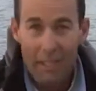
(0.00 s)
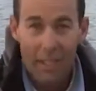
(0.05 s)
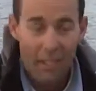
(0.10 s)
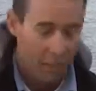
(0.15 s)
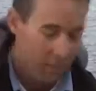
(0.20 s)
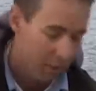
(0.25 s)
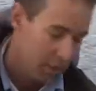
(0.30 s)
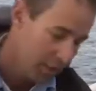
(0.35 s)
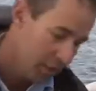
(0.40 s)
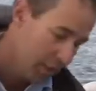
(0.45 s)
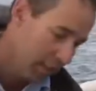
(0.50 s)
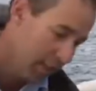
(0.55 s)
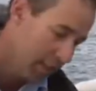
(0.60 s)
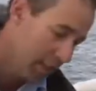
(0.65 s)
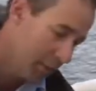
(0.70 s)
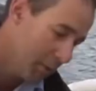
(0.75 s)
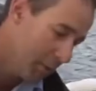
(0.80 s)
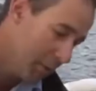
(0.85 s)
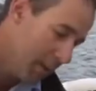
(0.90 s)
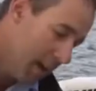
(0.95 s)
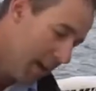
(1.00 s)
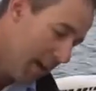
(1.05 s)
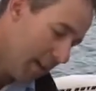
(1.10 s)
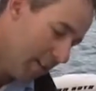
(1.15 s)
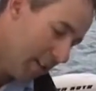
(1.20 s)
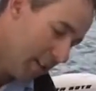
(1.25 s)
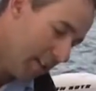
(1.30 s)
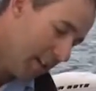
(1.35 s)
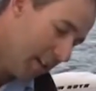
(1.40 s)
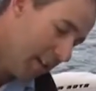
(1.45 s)
you're still in there with the
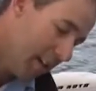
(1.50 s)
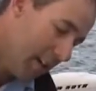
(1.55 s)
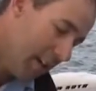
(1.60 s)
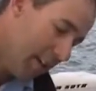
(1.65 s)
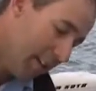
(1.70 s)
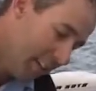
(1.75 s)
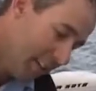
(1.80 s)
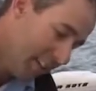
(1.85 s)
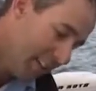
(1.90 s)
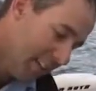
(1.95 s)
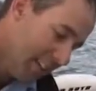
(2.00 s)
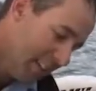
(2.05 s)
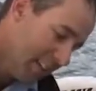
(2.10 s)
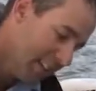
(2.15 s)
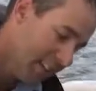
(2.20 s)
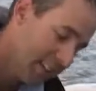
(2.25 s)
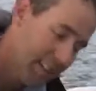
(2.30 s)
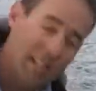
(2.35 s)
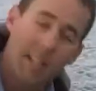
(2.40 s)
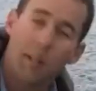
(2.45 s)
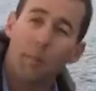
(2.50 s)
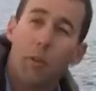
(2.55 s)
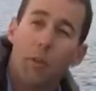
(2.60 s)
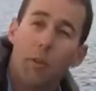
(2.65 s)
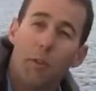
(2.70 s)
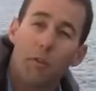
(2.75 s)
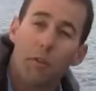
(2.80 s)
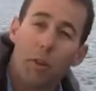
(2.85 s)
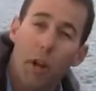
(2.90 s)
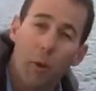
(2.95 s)
hunt. You can either get them on
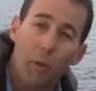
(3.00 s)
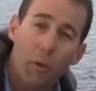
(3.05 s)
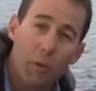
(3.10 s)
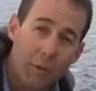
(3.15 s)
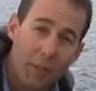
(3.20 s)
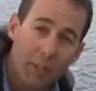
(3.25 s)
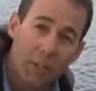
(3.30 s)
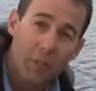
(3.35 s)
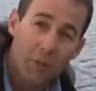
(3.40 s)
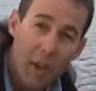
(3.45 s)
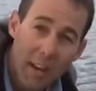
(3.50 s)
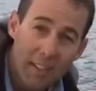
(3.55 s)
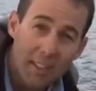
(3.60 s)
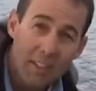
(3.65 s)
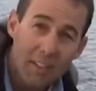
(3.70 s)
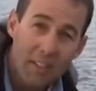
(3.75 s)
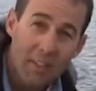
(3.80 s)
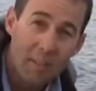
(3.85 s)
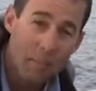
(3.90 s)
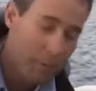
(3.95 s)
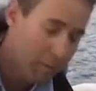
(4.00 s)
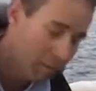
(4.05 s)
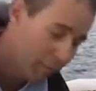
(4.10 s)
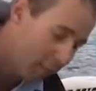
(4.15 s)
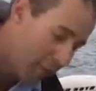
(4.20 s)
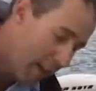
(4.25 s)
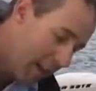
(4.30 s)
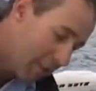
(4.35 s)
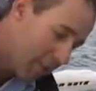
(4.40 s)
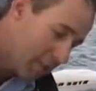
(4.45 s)
the troll with the attractors, a bit of
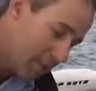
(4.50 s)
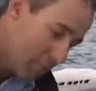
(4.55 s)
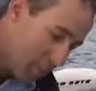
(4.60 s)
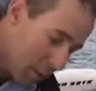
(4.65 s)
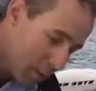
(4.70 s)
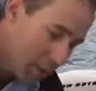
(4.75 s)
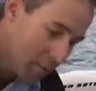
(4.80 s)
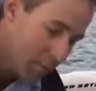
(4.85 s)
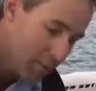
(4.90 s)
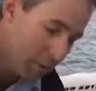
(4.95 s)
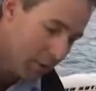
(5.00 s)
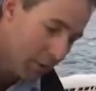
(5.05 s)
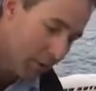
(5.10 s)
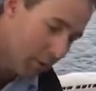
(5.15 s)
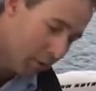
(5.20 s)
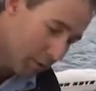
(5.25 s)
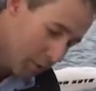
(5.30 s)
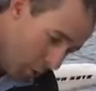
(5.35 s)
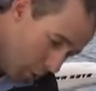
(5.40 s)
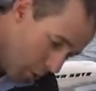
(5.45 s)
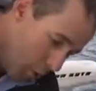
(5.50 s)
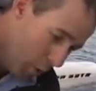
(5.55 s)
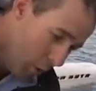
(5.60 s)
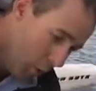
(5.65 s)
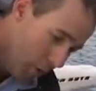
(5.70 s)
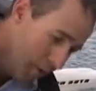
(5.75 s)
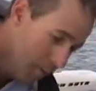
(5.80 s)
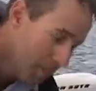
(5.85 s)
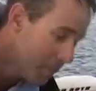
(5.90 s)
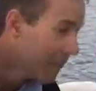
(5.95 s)
flash to bring them to your lures,
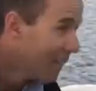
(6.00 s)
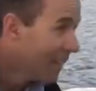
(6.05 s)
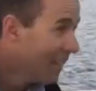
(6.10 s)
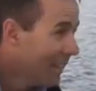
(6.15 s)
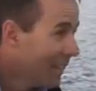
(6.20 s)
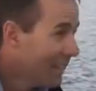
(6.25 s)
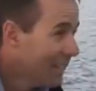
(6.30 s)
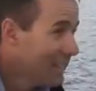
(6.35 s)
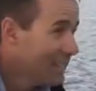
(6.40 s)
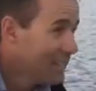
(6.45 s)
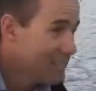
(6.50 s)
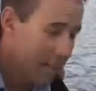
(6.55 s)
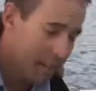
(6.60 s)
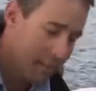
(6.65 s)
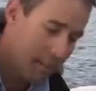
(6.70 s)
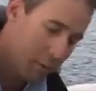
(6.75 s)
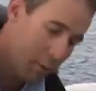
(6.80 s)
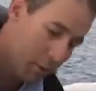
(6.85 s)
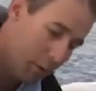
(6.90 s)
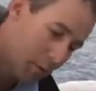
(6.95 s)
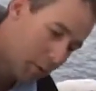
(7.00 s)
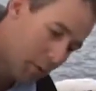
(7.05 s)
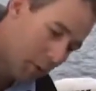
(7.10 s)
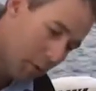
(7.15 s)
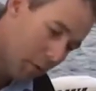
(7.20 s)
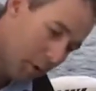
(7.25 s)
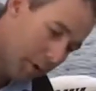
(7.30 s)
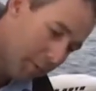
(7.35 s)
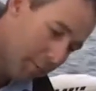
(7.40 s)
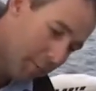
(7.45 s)
or technique which has
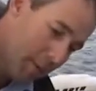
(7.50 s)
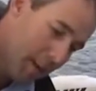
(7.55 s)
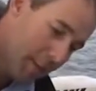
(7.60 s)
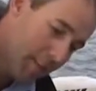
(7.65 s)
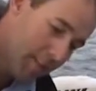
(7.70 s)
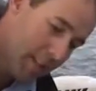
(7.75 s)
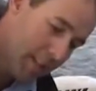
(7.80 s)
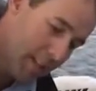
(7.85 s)
worked well for me over the